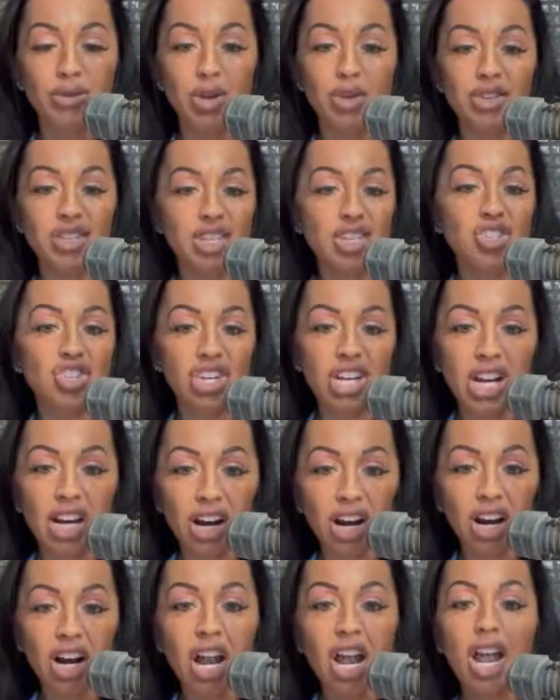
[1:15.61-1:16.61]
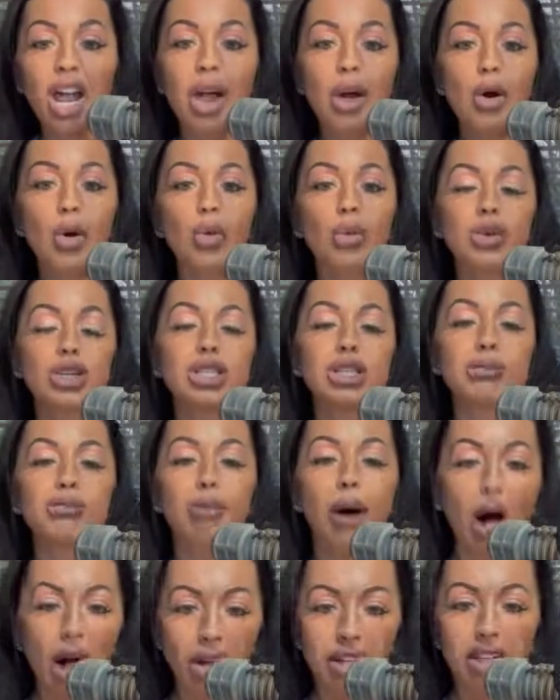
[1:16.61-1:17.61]
So this engineer
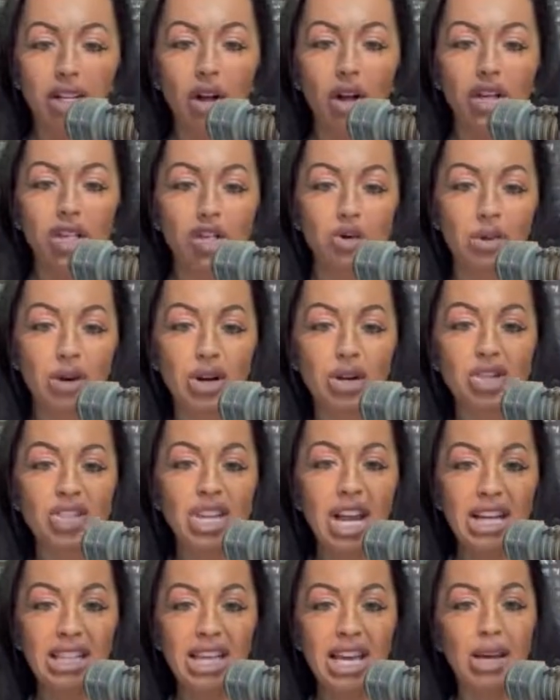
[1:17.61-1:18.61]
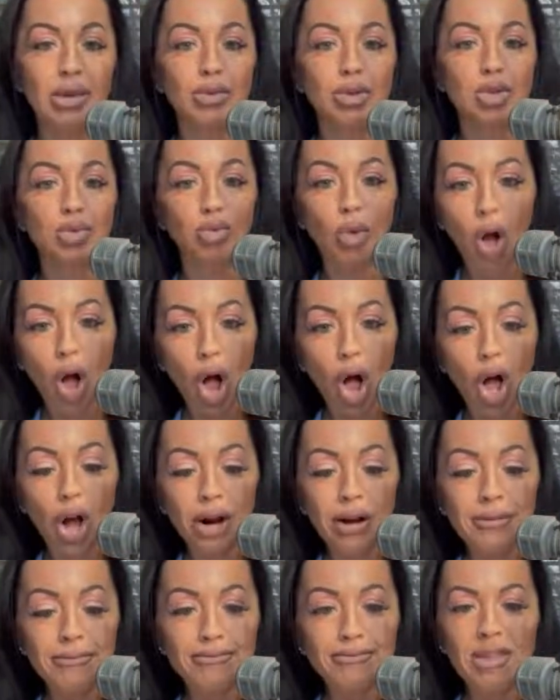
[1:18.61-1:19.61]
responded on Twitter saying that he was
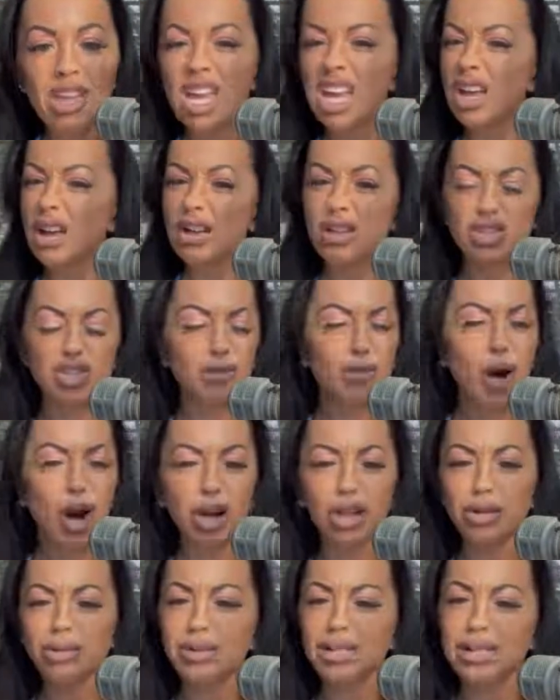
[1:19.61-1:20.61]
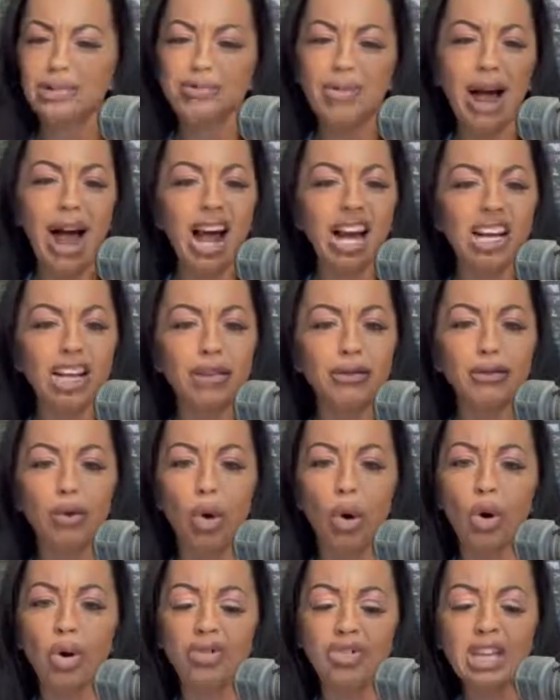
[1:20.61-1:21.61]
wrong some arguments back and
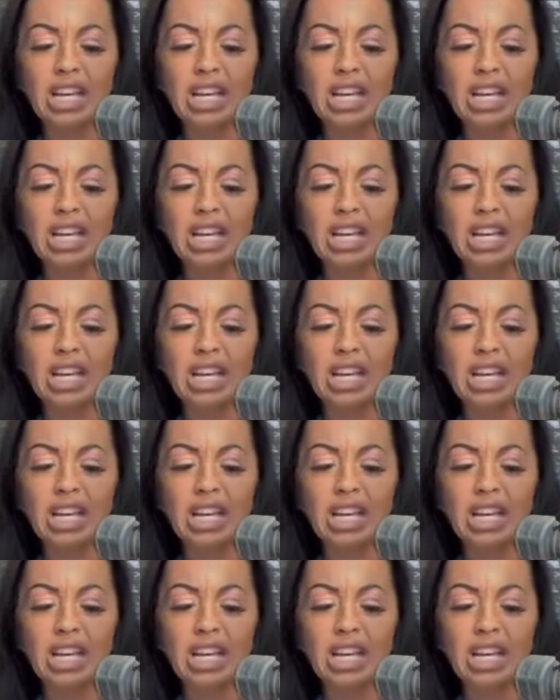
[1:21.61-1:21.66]
forth.